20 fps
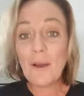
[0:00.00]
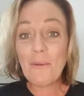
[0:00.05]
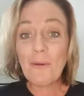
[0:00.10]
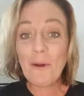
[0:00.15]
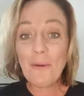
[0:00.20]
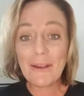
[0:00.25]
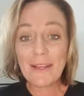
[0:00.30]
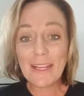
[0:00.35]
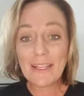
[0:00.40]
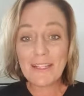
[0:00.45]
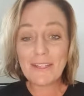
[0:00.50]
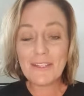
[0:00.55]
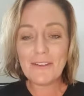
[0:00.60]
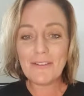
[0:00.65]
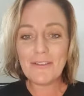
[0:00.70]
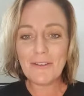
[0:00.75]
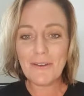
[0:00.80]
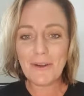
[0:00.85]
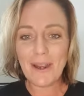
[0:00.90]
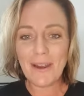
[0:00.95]
on what we need to do
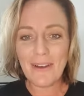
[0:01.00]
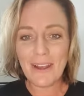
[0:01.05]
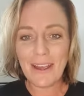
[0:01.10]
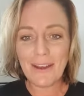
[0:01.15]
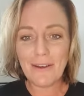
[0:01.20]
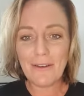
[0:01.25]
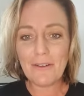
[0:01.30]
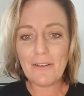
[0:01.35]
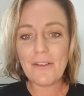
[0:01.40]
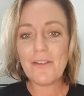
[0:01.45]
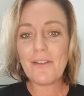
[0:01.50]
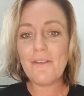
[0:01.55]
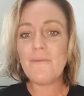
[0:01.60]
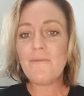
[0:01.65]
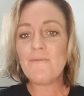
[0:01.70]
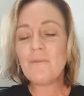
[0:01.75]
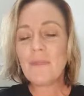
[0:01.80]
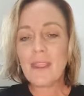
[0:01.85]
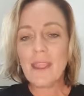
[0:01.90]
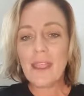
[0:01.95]
for our health.
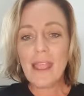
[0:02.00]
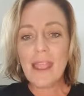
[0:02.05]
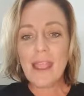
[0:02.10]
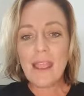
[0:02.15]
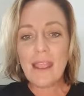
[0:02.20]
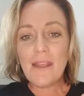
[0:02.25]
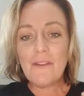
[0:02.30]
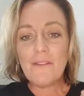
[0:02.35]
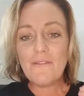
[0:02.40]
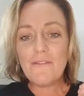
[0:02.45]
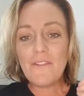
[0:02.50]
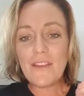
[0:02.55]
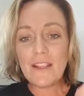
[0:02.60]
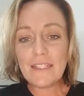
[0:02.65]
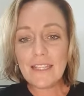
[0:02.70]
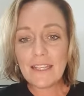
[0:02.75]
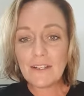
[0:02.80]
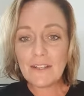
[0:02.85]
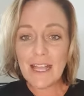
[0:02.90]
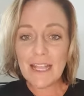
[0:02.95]

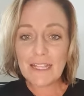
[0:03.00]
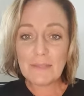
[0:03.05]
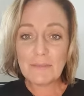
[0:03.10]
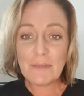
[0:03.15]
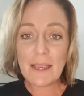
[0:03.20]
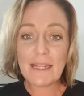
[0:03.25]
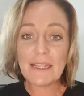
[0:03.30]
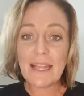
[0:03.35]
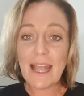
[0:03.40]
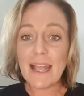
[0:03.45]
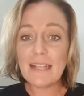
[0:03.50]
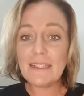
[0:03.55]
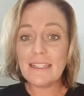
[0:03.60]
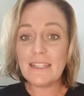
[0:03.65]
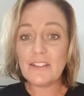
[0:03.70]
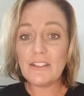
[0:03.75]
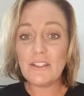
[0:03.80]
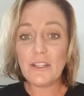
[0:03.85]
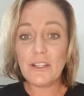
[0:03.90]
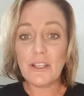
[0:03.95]
Physical aspect, as
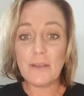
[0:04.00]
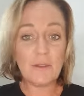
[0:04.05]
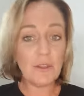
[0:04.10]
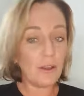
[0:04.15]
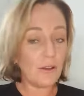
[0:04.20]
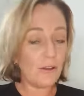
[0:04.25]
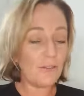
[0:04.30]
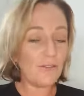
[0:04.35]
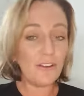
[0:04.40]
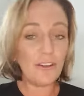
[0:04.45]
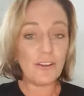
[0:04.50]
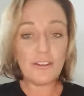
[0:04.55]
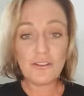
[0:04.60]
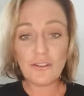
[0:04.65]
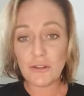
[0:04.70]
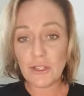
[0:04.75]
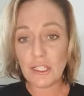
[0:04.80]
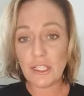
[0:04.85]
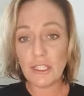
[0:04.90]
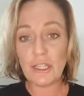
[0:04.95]
in terms of
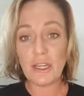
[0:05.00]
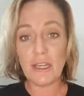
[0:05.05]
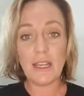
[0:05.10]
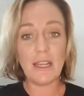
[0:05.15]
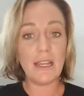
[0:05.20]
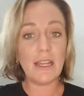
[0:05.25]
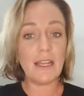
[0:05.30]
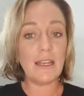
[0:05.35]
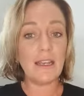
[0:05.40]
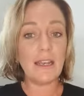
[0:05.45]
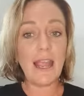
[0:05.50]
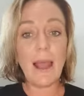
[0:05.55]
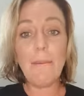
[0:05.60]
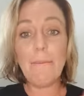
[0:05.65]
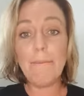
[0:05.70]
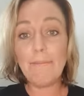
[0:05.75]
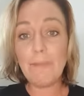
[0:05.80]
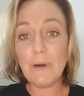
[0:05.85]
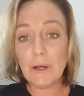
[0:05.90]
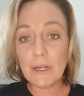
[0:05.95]
nutrition, our
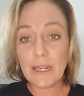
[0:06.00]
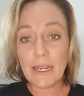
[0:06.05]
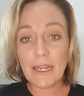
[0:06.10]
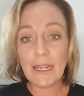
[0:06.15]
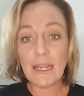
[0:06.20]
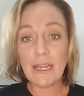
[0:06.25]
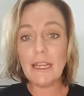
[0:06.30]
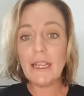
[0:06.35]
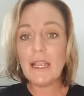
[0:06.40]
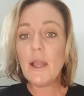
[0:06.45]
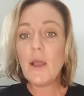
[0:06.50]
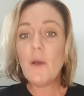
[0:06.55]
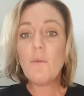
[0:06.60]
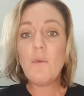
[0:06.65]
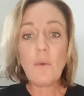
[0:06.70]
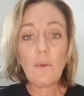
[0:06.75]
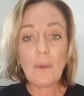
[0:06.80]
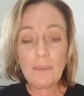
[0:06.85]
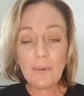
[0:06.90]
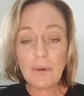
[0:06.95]
body,
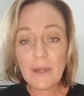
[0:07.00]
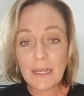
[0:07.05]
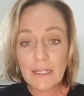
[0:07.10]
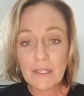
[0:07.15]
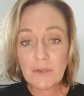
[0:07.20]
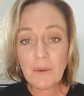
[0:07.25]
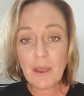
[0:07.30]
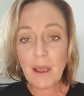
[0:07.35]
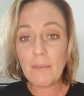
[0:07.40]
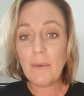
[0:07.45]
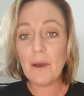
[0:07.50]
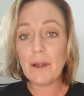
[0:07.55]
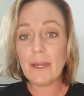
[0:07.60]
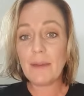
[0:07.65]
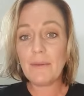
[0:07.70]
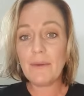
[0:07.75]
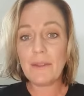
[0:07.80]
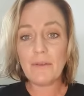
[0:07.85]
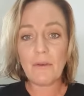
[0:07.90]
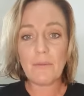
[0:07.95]
what we put into our body,
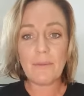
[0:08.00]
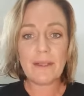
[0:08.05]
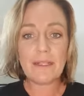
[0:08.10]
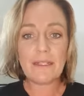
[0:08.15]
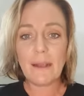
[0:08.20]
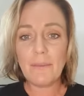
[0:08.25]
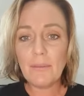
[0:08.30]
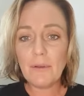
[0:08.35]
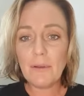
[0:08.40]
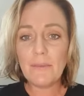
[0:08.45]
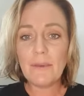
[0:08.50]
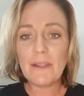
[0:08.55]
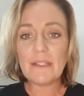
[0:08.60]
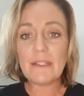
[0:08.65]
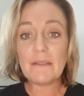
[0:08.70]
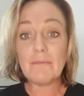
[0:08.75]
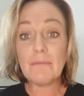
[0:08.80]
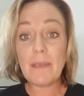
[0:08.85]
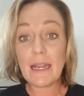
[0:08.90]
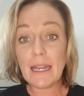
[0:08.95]
whether it be
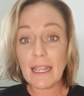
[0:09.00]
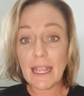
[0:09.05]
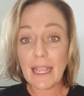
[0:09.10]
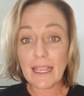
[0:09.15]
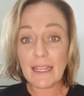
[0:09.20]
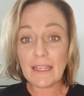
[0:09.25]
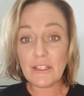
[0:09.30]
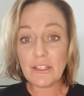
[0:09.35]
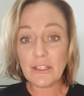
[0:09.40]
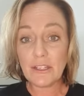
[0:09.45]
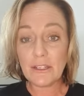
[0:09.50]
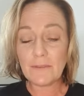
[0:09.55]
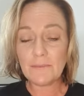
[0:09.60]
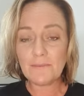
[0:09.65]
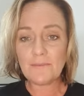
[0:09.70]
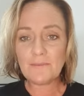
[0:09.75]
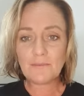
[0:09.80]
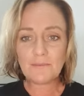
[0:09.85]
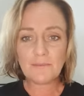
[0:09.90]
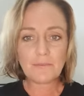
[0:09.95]
supplements,
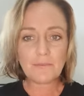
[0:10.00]
medication.